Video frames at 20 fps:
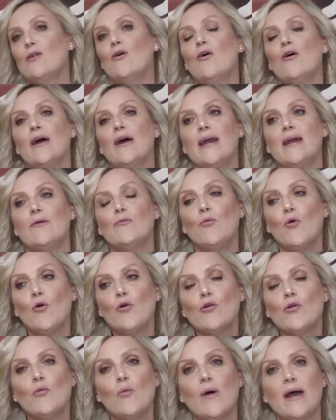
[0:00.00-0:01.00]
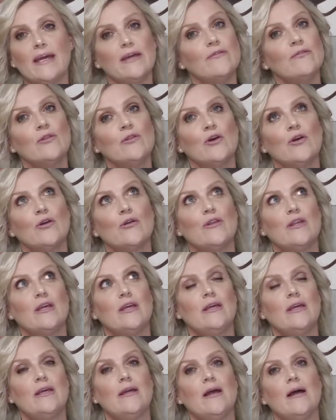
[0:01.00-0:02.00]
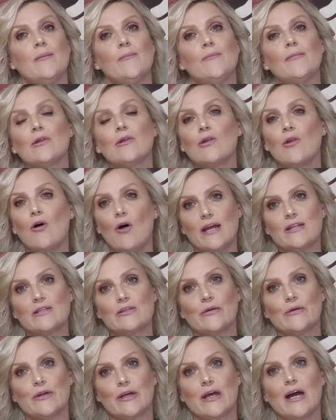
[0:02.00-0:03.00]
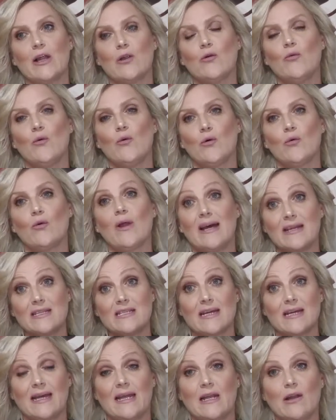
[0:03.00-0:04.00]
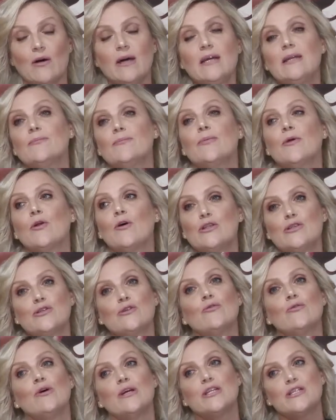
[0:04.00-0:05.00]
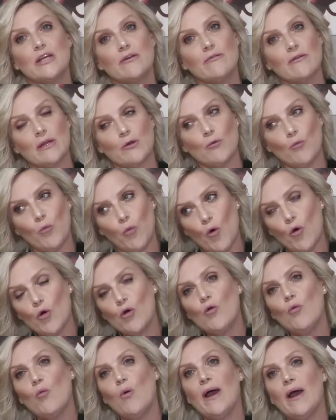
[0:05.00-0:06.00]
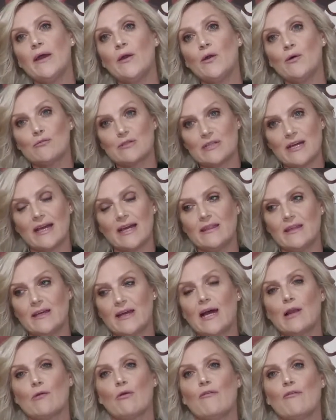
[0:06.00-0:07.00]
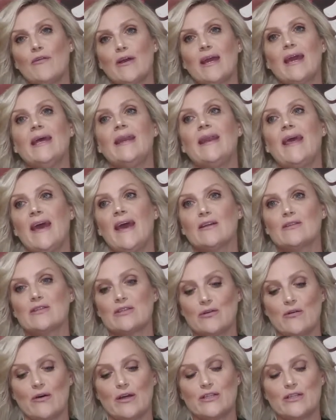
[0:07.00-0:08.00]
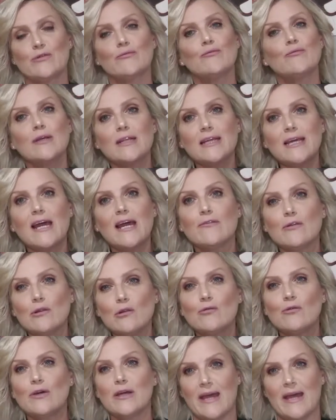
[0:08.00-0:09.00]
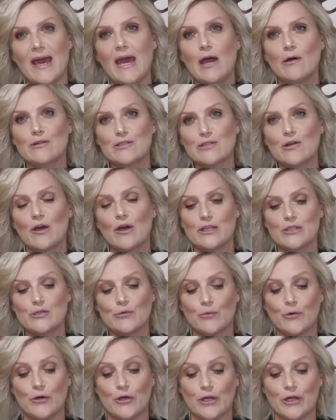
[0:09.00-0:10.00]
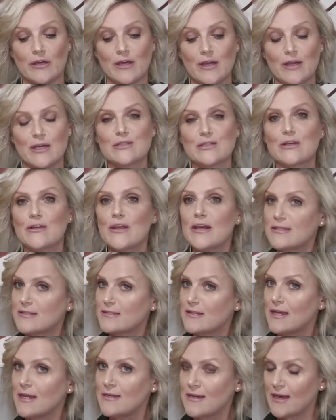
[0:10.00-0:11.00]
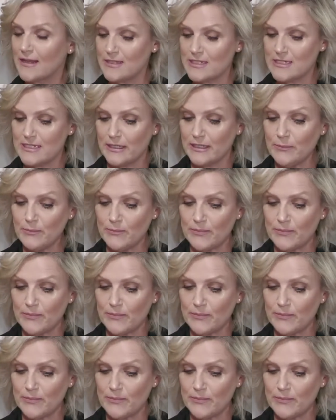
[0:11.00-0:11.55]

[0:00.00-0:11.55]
I walk away, even though the lights on a colour wall are daylight, but I generally walk away and I'll take the colour, if I can, outside to really have a look at how it's going to work. So that's another tip.